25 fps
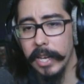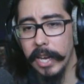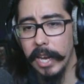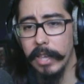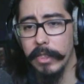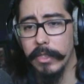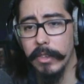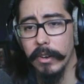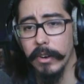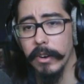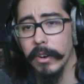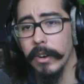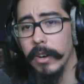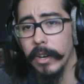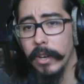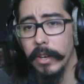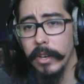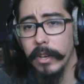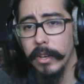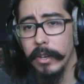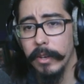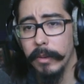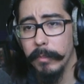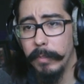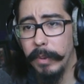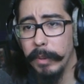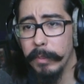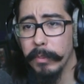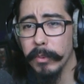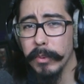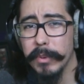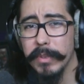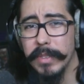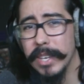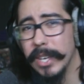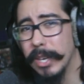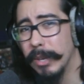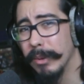Either people
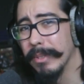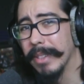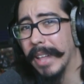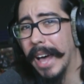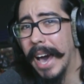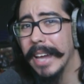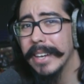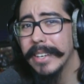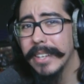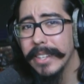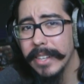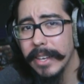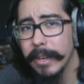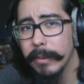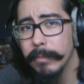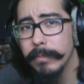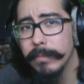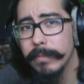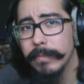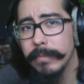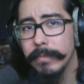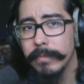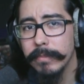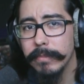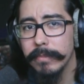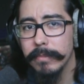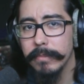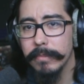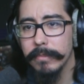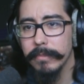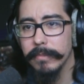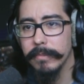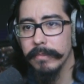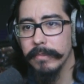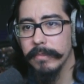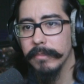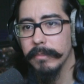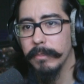will think you lied to them
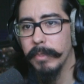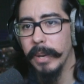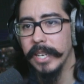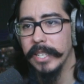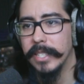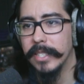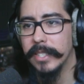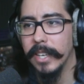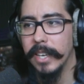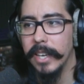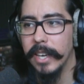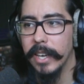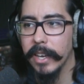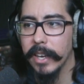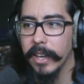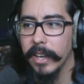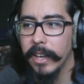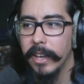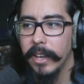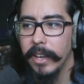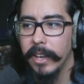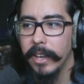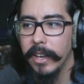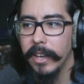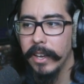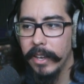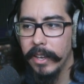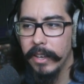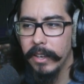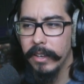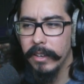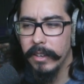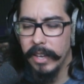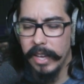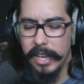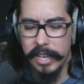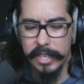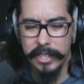by saying,
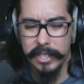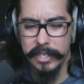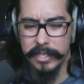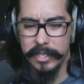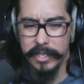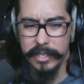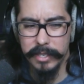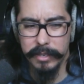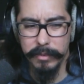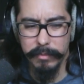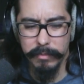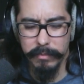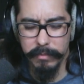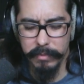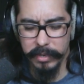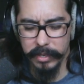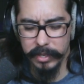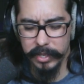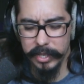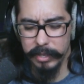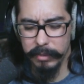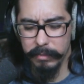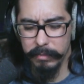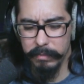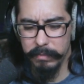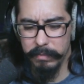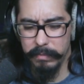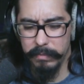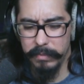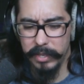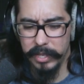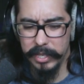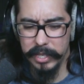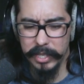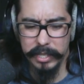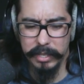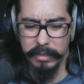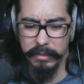hey, this is not
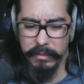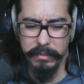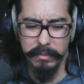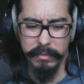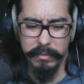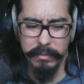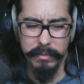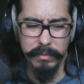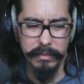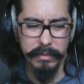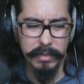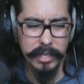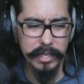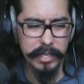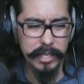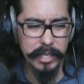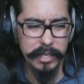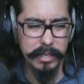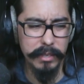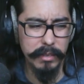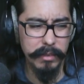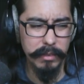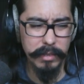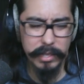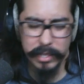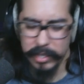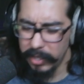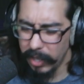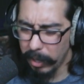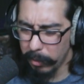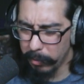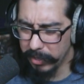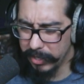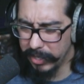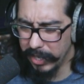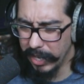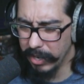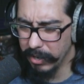
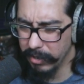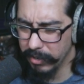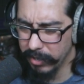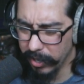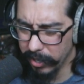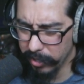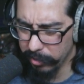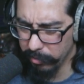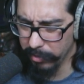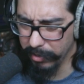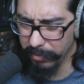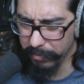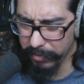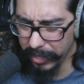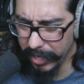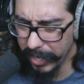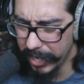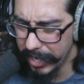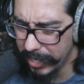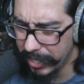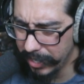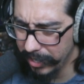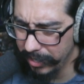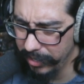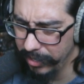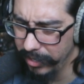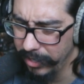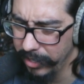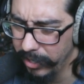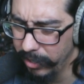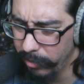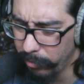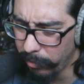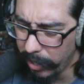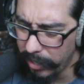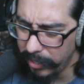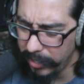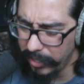what Danotage would have liked.
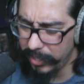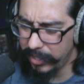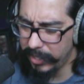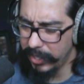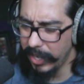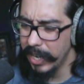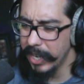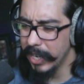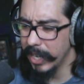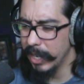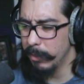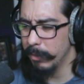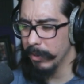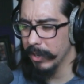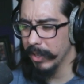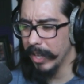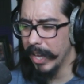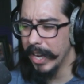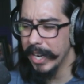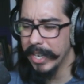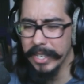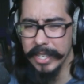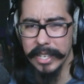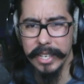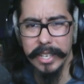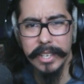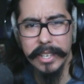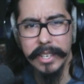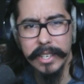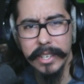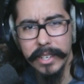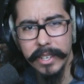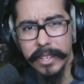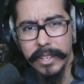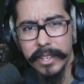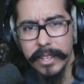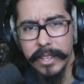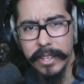Why is he saying he would have liked it?
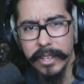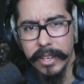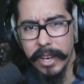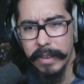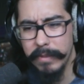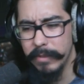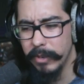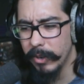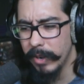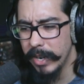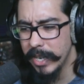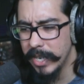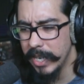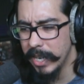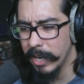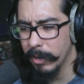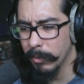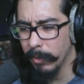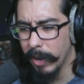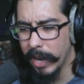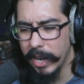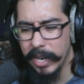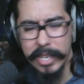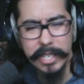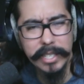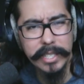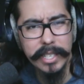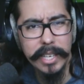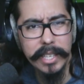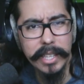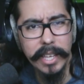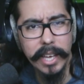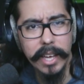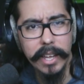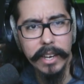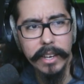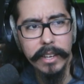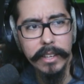I have no idea. Why did he say
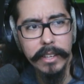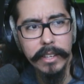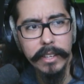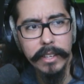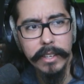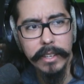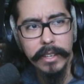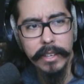that?